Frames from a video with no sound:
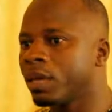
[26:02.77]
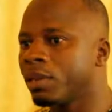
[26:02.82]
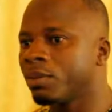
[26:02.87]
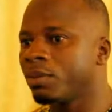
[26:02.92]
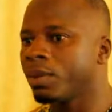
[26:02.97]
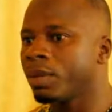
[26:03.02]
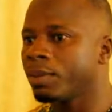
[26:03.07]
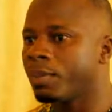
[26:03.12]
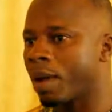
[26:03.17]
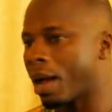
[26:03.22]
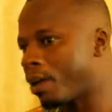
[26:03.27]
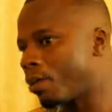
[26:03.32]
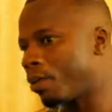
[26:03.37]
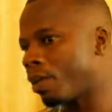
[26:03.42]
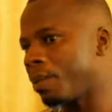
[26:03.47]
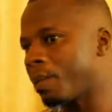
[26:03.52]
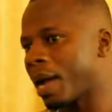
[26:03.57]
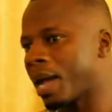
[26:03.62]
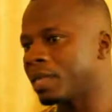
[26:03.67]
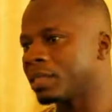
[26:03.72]
them we
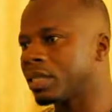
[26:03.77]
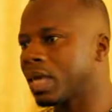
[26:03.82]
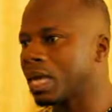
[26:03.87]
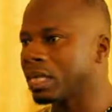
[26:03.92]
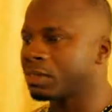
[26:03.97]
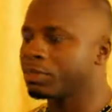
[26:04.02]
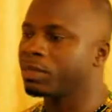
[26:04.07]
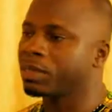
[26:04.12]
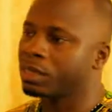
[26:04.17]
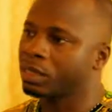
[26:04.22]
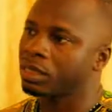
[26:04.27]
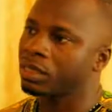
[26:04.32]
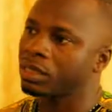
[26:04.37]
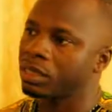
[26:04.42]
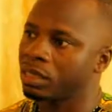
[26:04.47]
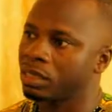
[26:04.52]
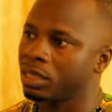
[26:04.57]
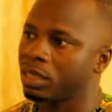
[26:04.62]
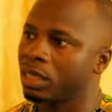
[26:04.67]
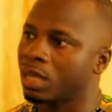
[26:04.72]
might just be
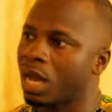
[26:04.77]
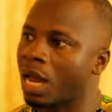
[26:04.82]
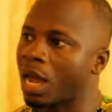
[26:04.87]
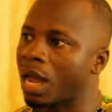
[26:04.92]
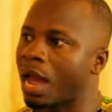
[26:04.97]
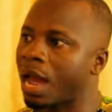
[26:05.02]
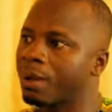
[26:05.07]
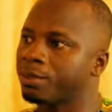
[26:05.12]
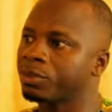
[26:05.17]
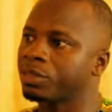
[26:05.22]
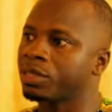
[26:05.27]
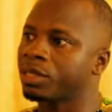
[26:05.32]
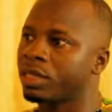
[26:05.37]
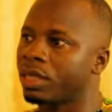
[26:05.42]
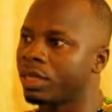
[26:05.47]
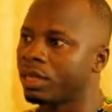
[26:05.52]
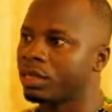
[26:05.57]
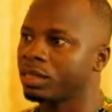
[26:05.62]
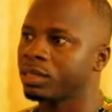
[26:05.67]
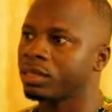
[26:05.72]
sitting in our
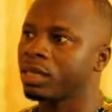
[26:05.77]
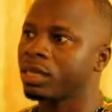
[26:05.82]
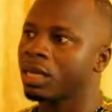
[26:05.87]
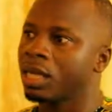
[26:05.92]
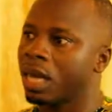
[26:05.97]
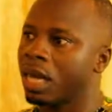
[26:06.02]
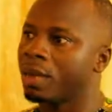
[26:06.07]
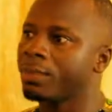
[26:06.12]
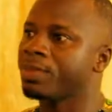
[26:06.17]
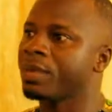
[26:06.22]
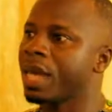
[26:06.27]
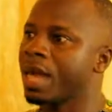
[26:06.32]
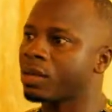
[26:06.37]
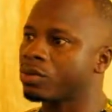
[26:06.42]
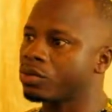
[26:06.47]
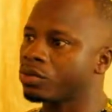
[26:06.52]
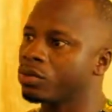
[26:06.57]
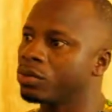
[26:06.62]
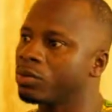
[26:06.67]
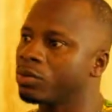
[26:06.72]
armchairs and be
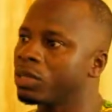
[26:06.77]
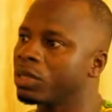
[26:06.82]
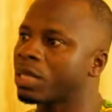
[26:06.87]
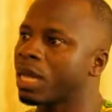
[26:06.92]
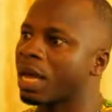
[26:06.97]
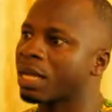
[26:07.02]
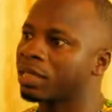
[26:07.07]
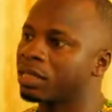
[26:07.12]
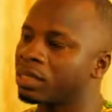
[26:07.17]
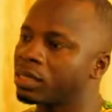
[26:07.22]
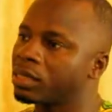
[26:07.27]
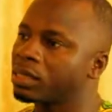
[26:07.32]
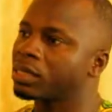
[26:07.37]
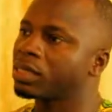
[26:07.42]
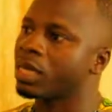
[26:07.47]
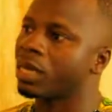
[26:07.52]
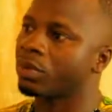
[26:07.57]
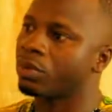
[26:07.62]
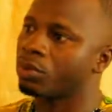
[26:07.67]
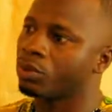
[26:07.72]
assuming that this
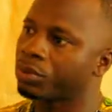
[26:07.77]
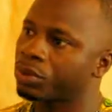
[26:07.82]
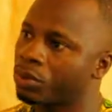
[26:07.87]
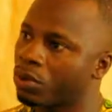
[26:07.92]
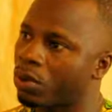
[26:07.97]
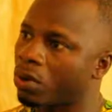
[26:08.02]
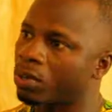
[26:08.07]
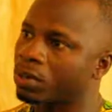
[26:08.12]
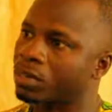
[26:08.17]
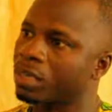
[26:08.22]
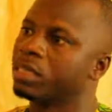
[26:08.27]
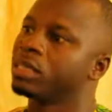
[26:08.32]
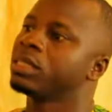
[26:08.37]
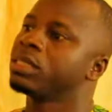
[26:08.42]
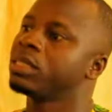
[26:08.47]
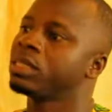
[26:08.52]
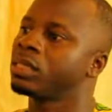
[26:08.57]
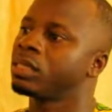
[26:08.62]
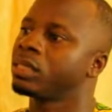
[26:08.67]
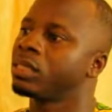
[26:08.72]
is the root cause and
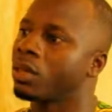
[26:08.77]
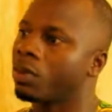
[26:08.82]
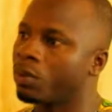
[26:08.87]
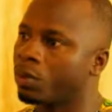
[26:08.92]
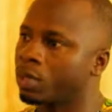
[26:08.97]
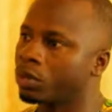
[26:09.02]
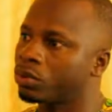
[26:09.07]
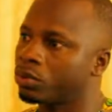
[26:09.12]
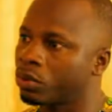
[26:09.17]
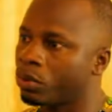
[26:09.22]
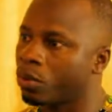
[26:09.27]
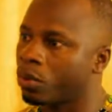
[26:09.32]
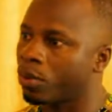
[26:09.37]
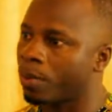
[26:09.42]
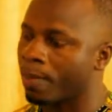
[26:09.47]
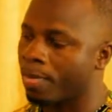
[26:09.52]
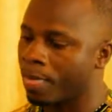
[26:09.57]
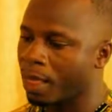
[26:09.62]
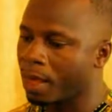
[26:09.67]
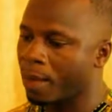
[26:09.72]
this is the way to go.